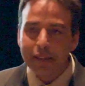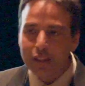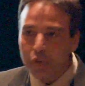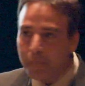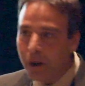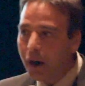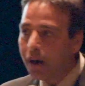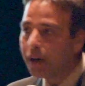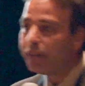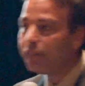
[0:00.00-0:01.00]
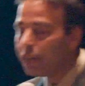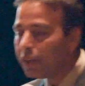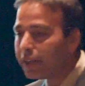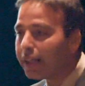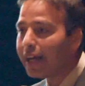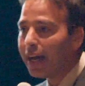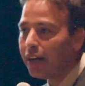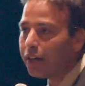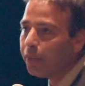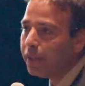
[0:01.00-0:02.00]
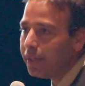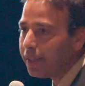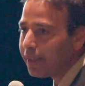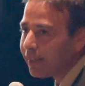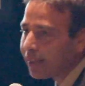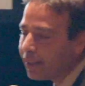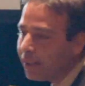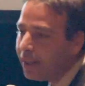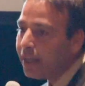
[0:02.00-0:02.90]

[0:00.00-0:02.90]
So part of learning how to release